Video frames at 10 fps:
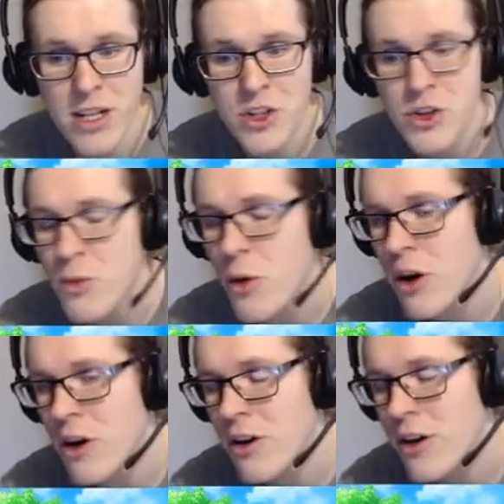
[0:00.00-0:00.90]
two
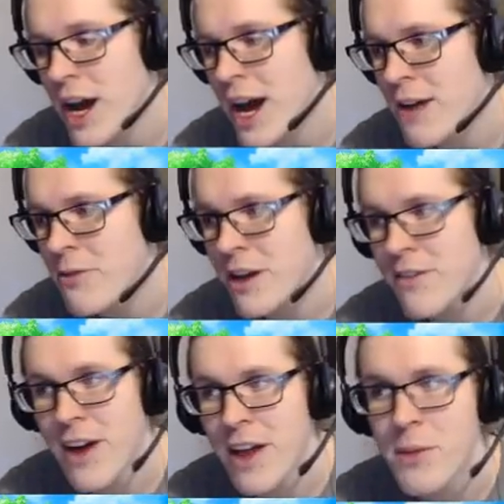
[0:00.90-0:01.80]
more uh, if we can
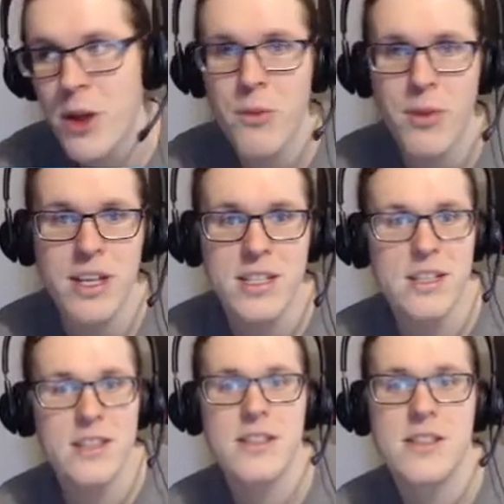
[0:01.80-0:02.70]
find them in other
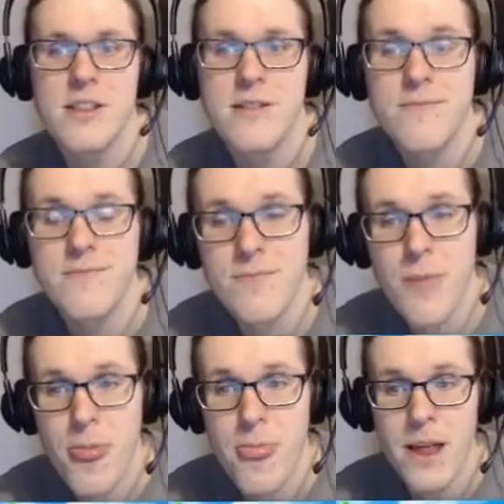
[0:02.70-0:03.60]
places.
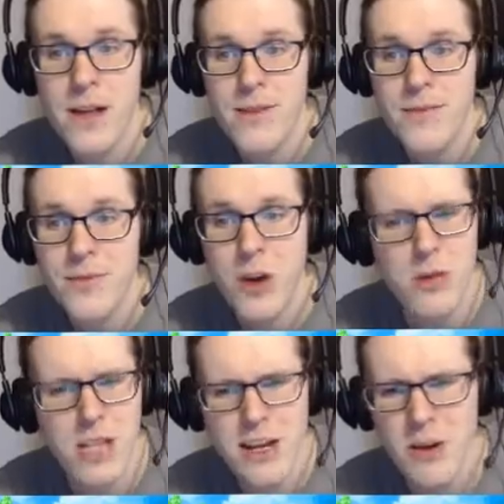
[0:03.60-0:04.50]

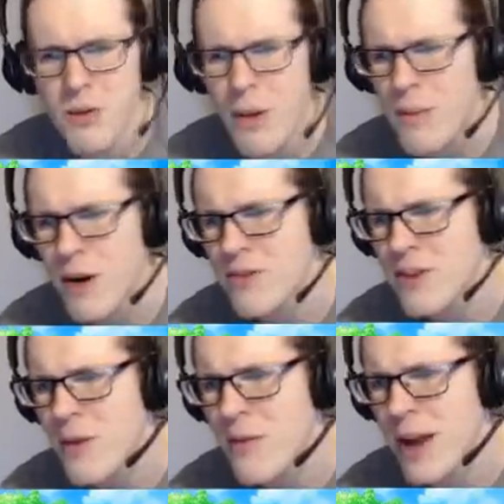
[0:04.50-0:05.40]
Those I don't remember off the
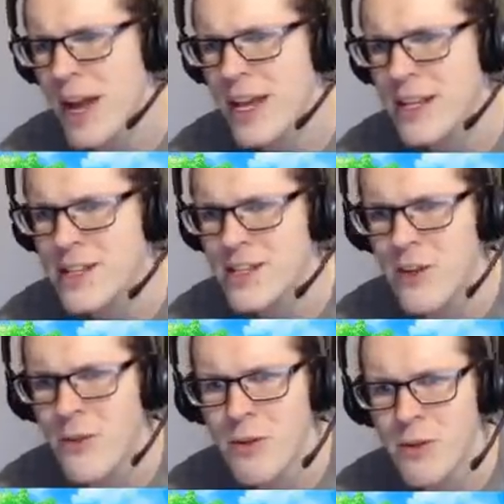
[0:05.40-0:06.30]
top of my head, so
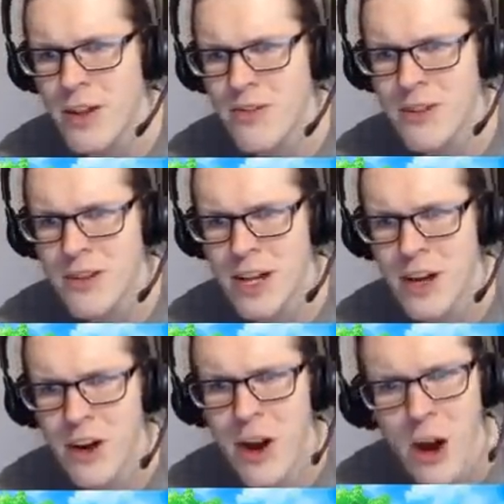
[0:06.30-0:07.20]
we will have to look
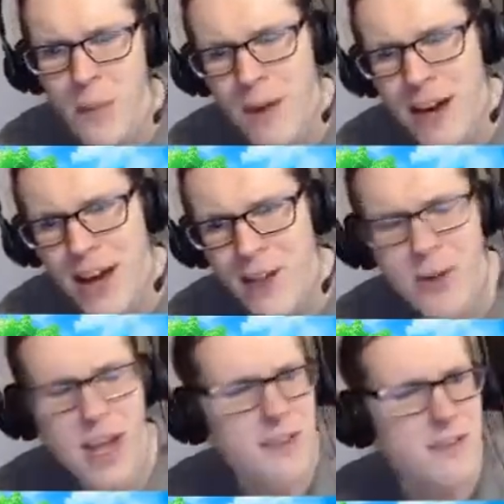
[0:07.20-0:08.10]
later. But now that
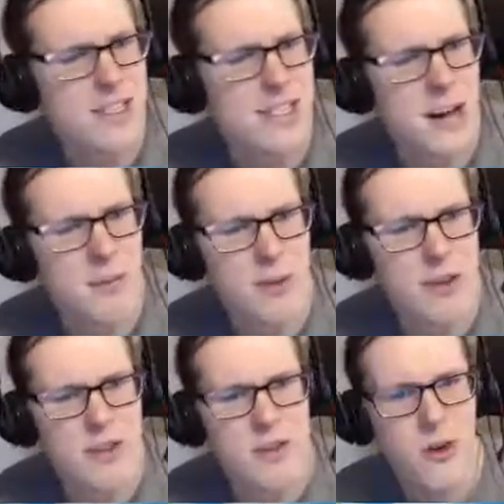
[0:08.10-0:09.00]
we have this
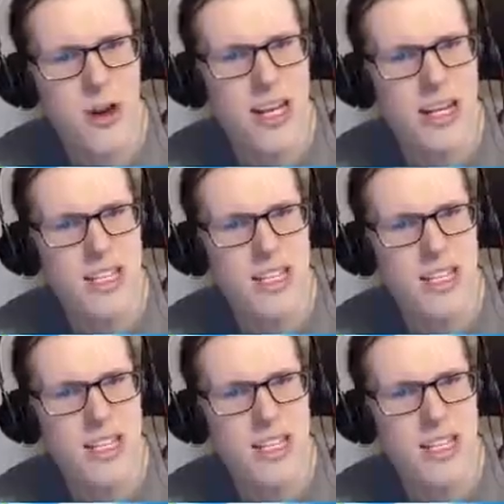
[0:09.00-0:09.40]
tempered sword, is the